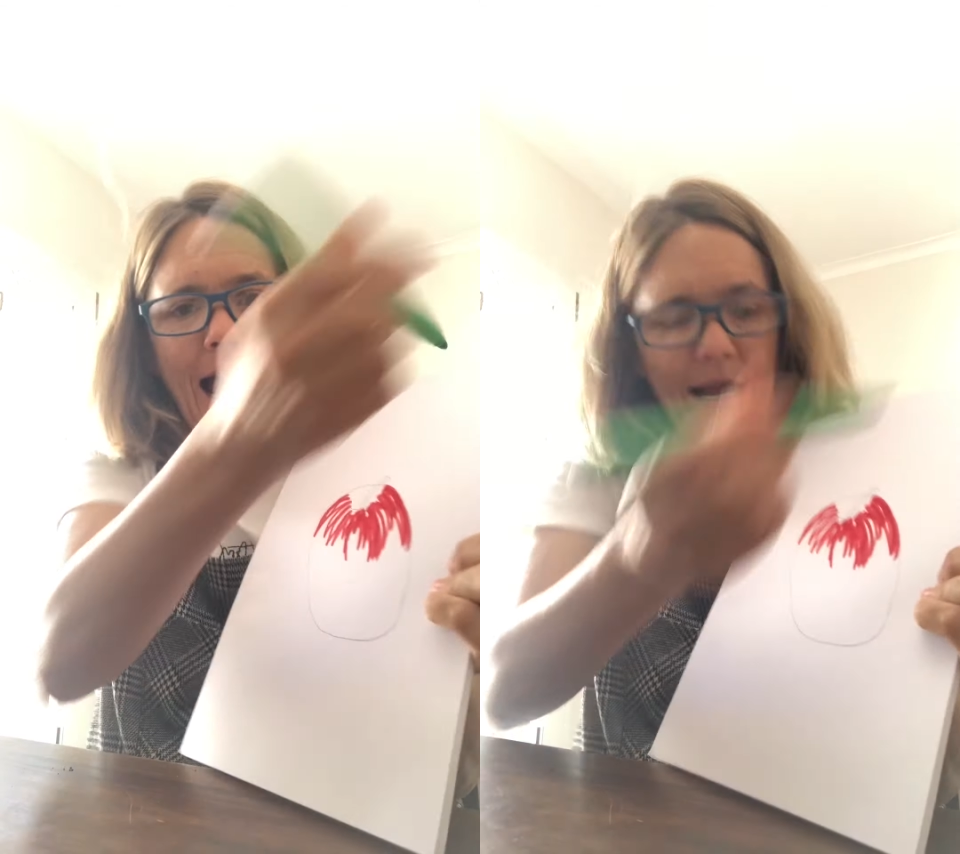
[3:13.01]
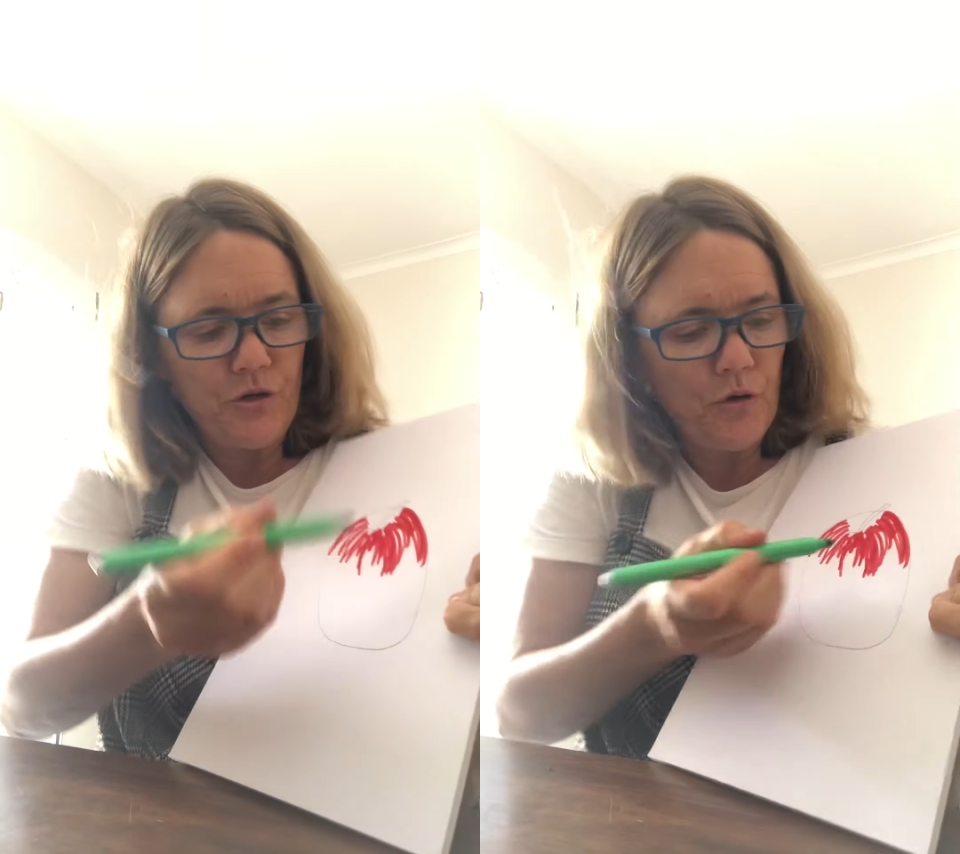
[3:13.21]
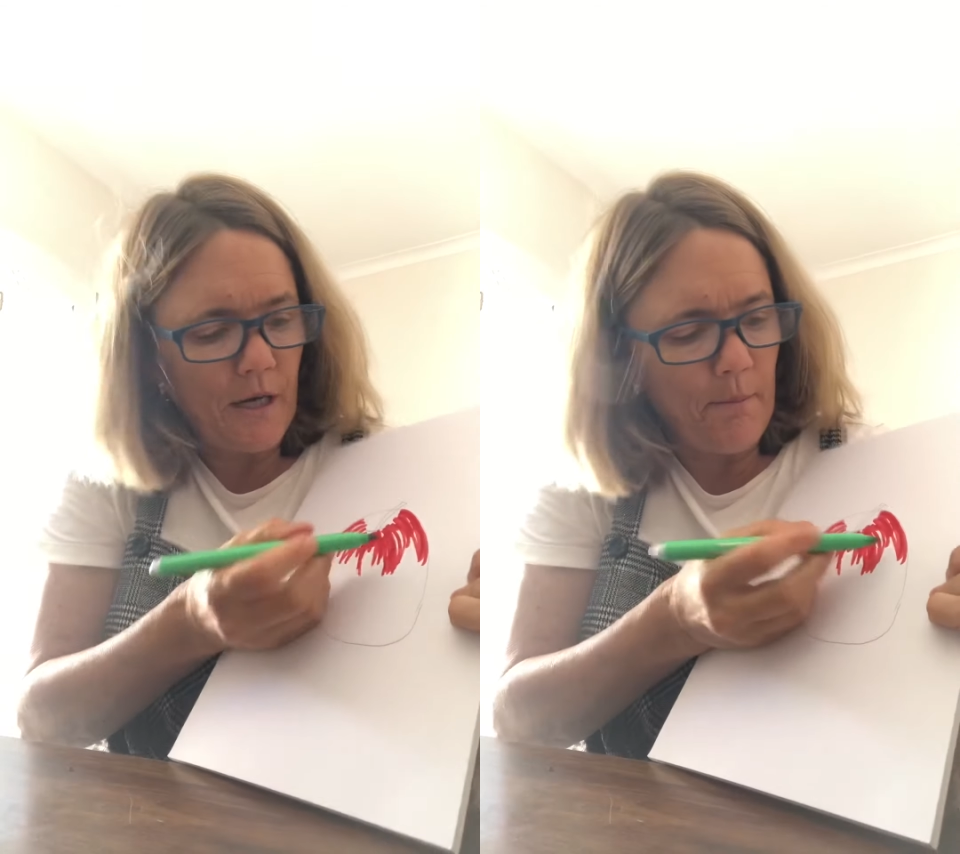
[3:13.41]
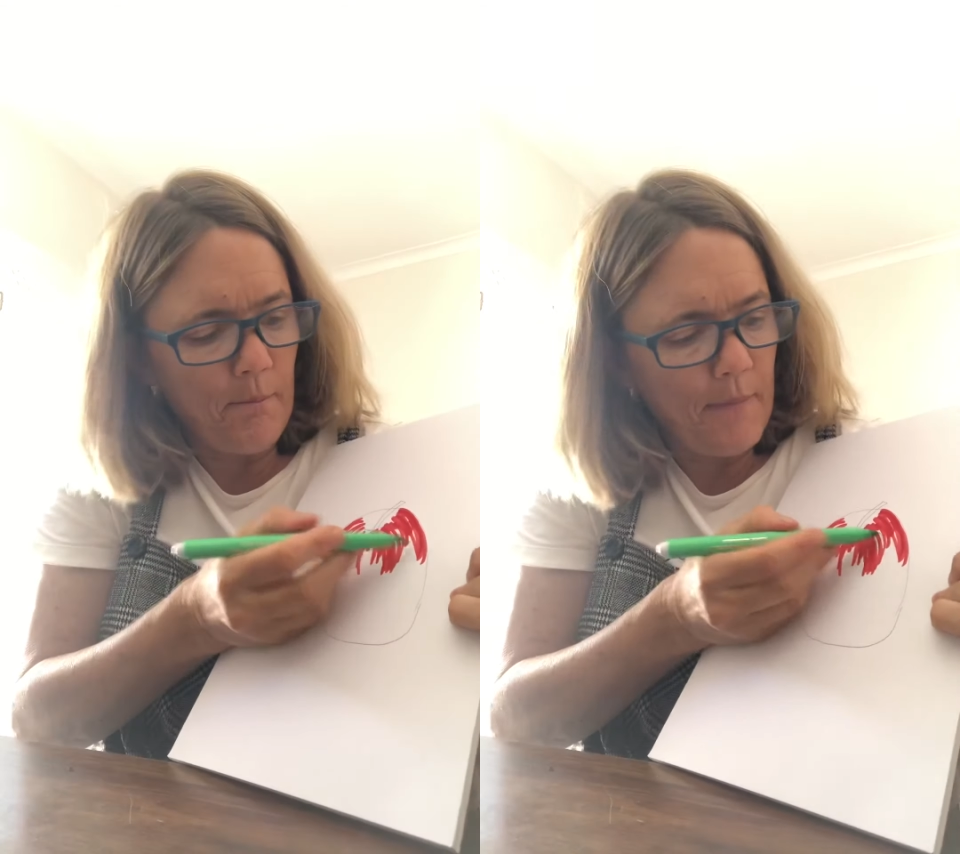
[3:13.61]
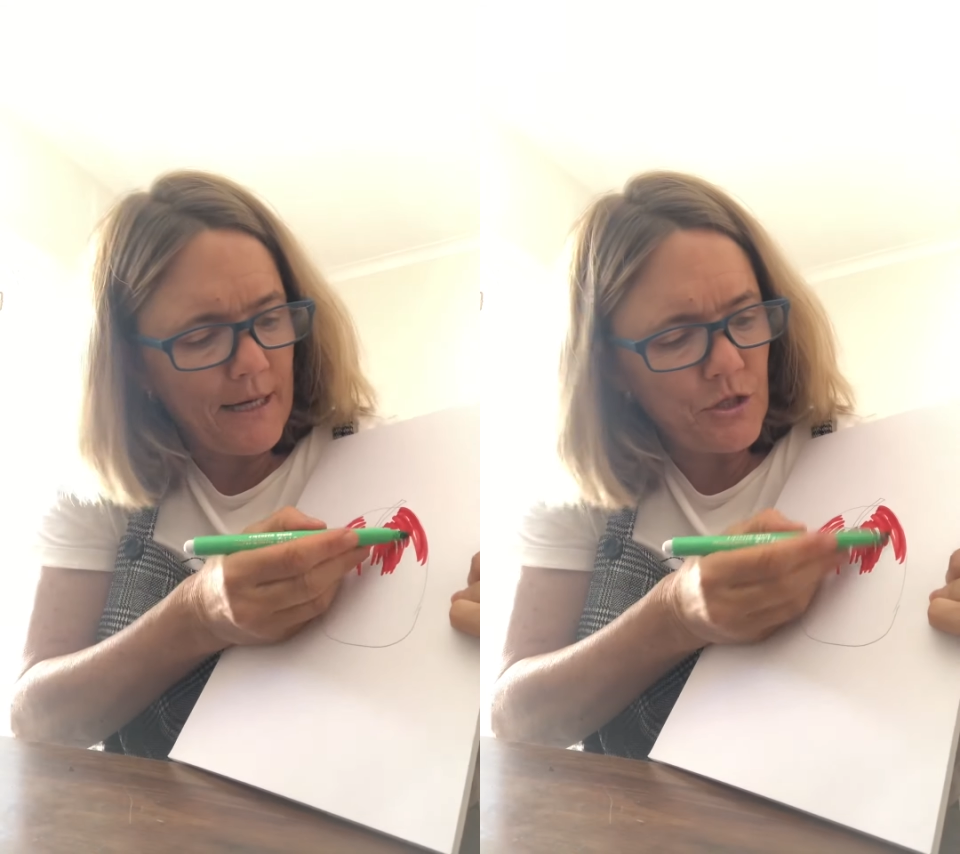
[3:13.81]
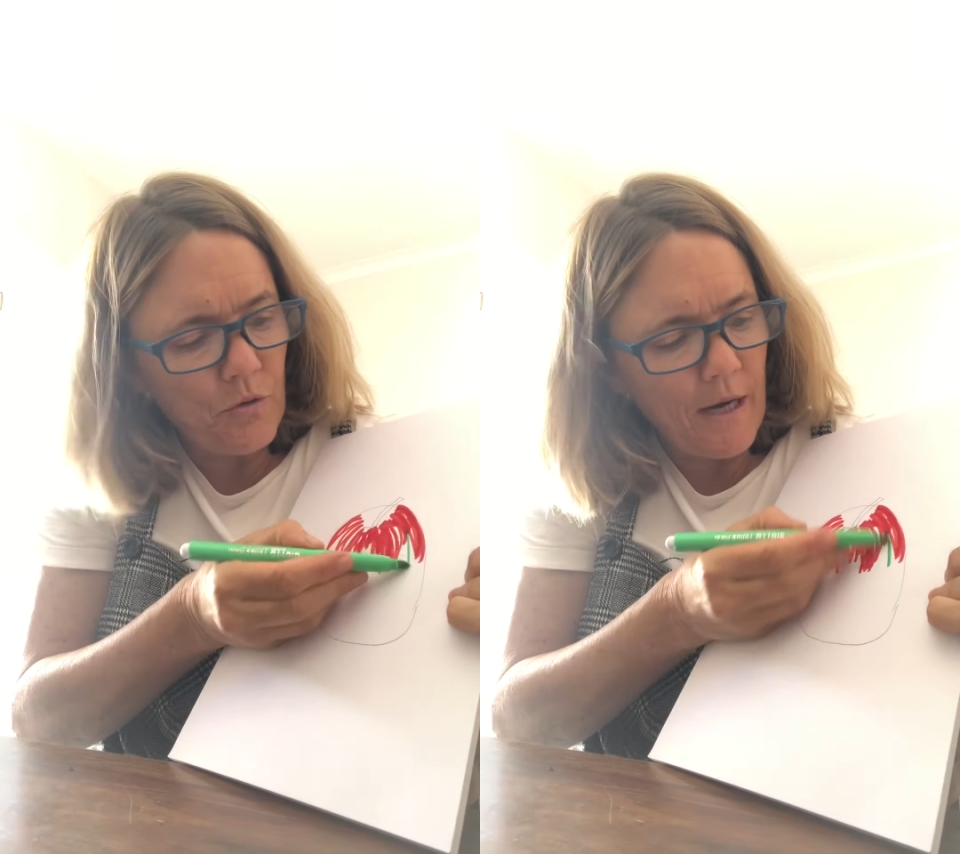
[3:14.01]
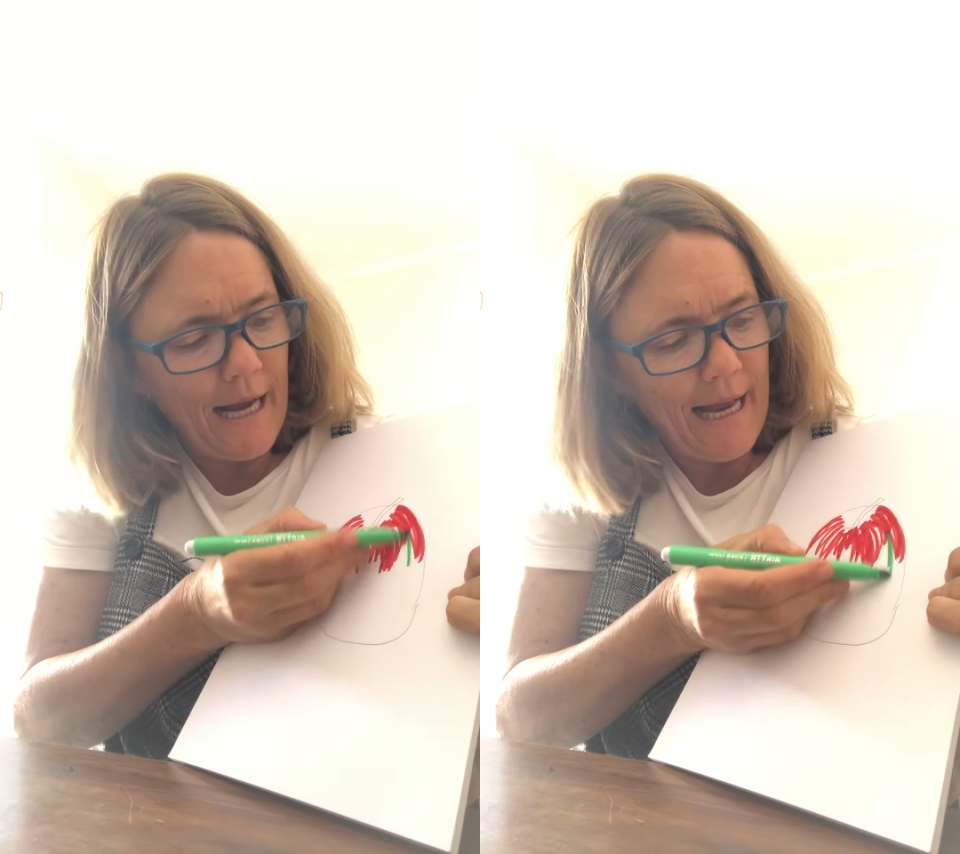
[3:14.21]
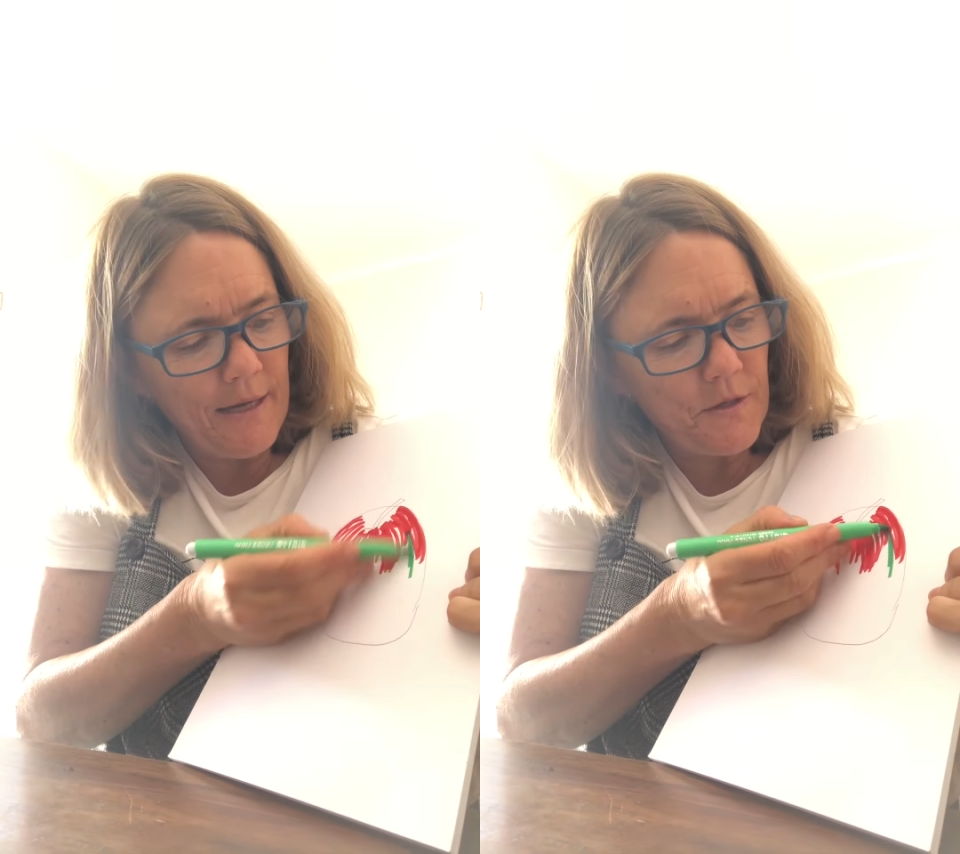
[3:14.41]
And you can mix your
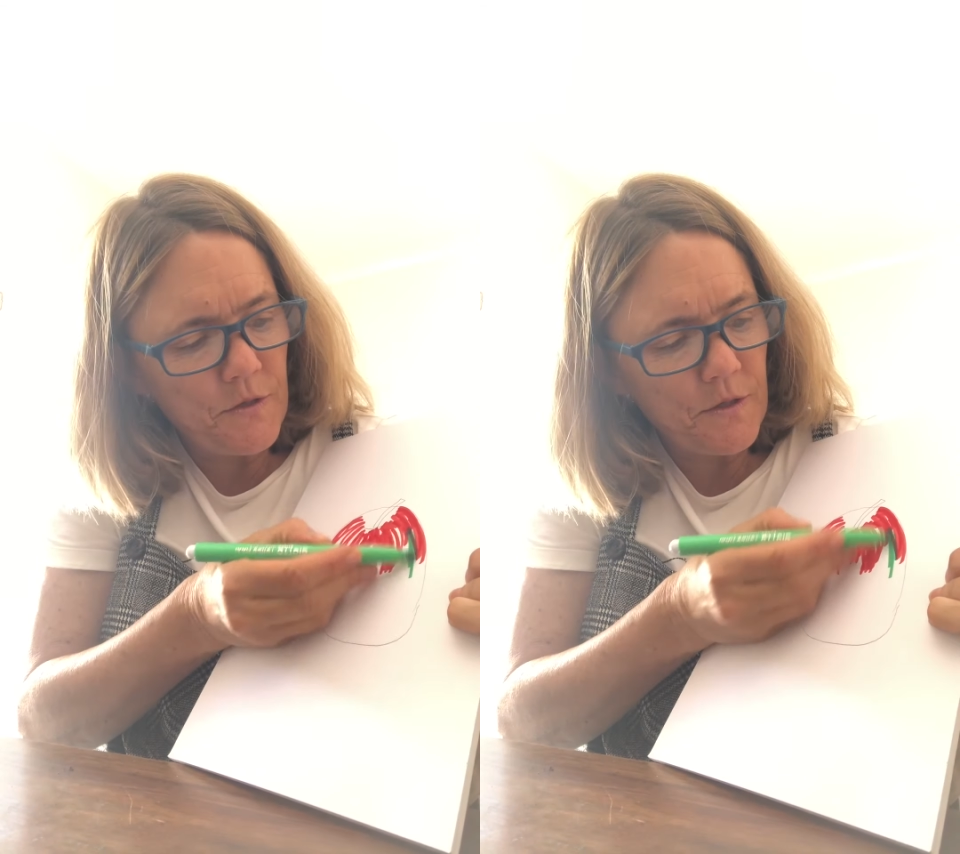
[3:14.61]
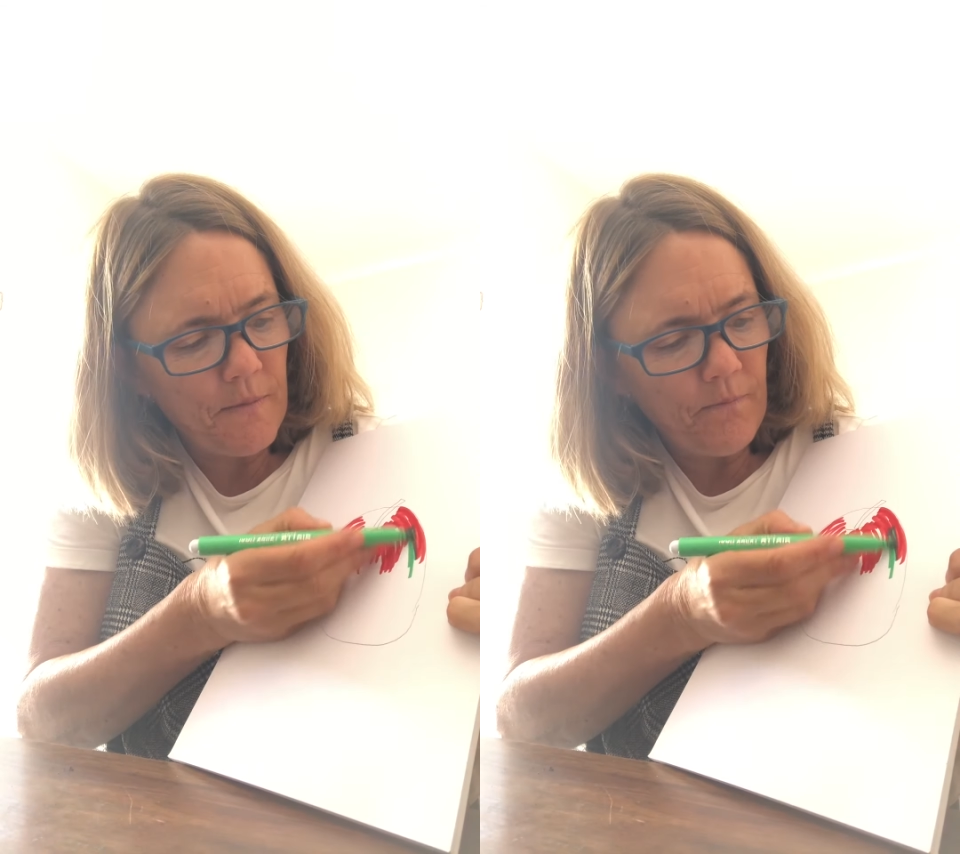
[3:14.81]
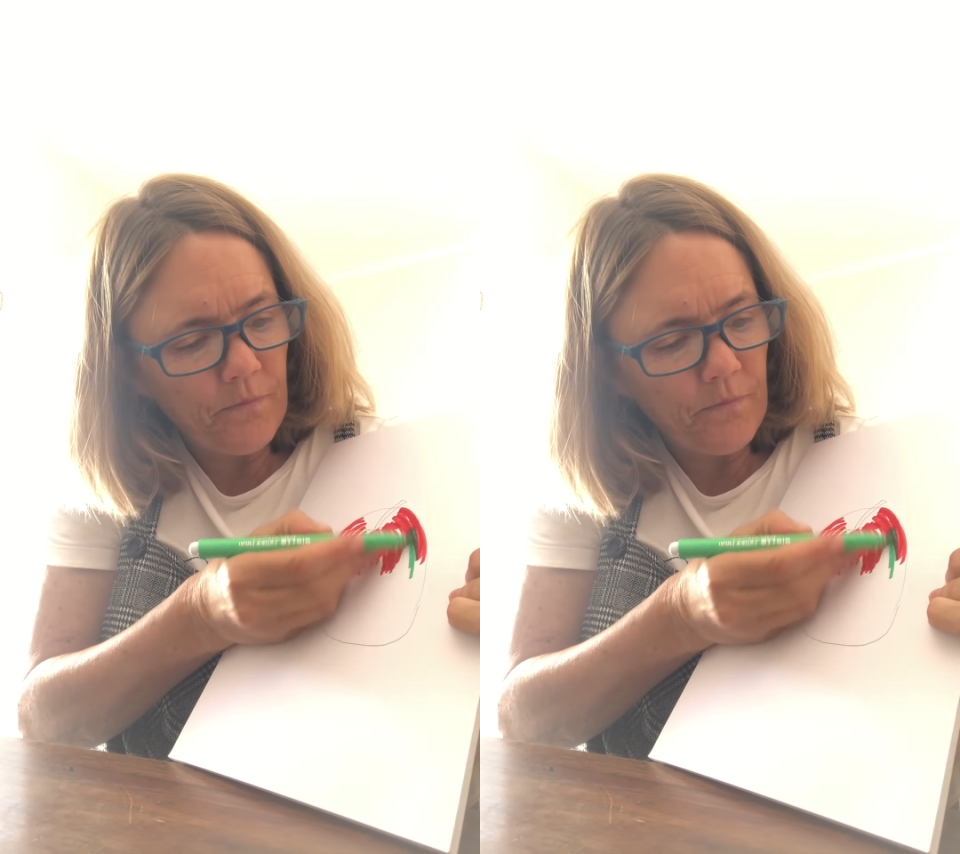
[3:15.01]
colors.